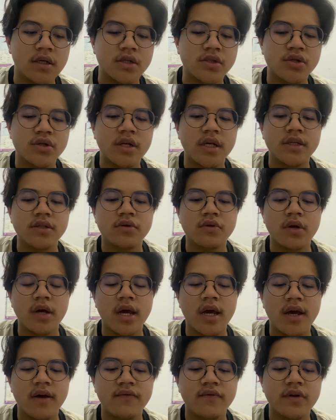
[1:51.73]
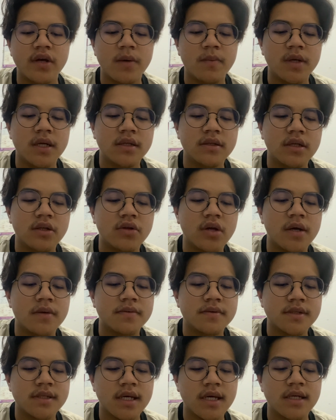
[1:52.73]
So they should have the ability to
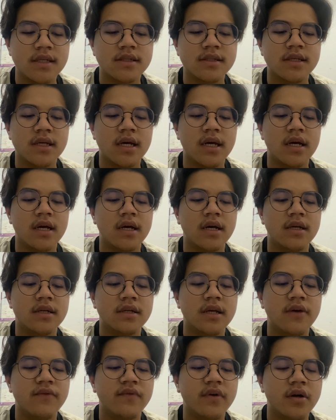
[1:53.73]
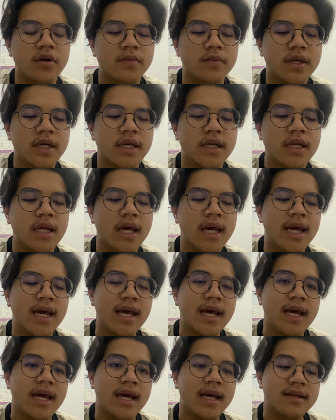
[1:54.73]
assess the environment,
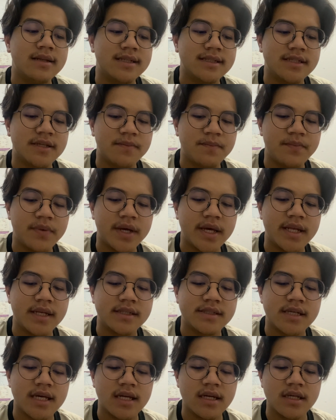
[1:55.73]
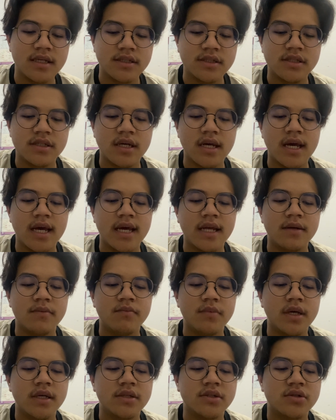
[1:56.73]
anticipate challenge, and
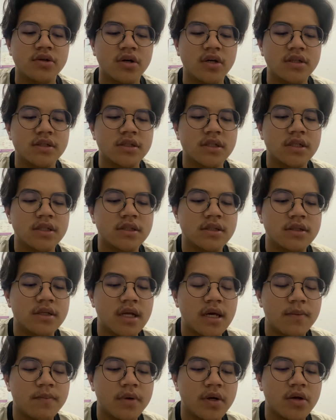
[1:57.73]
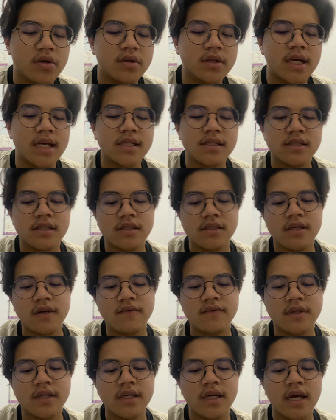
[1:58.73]
make choices that prioritize the
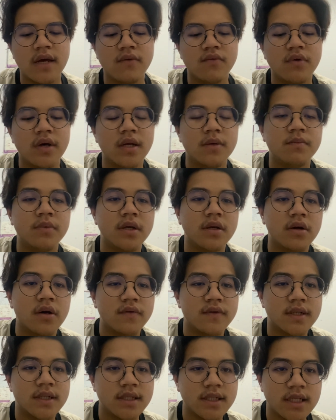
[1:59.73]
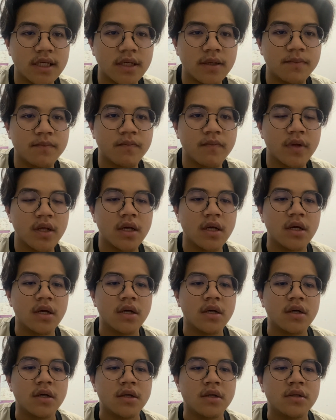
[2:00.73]
safety and well-being of the team.
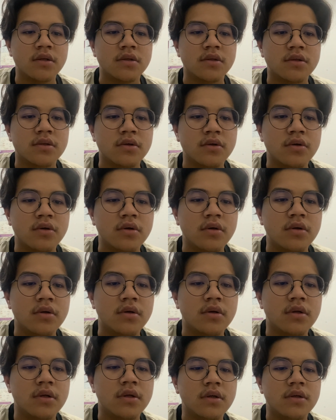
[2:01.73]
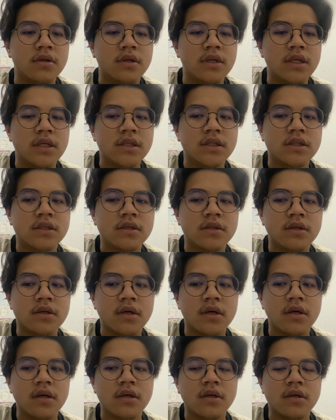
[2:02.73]
So this
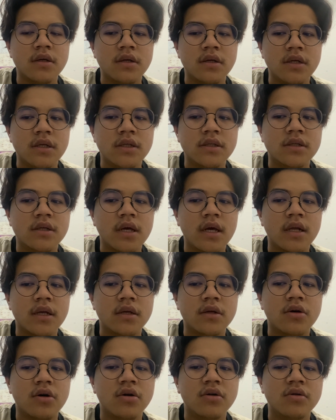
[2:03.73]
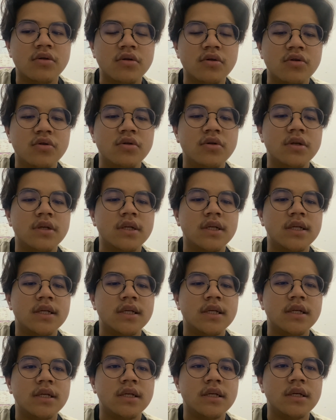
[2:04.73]
can conclude
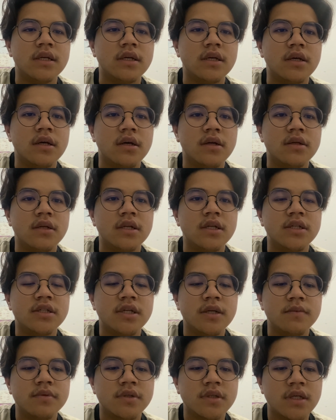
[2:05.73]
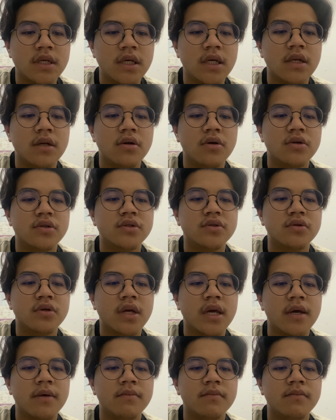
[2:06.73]
the leadership skill also
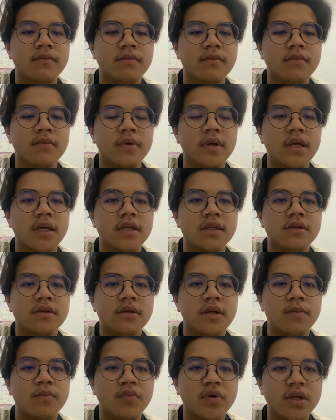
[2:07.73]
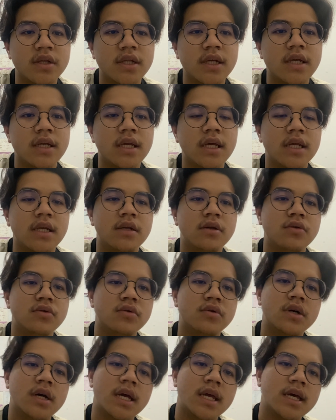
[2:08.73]
is important in
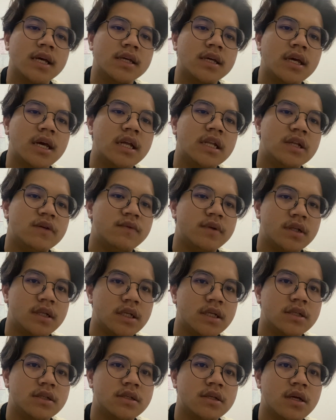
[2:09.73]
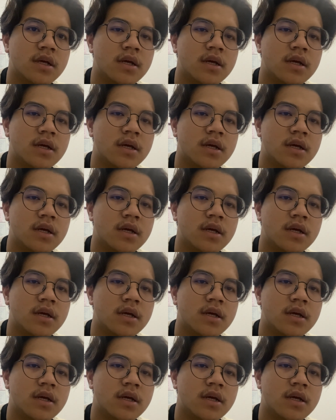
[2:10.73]
do kayaking activities.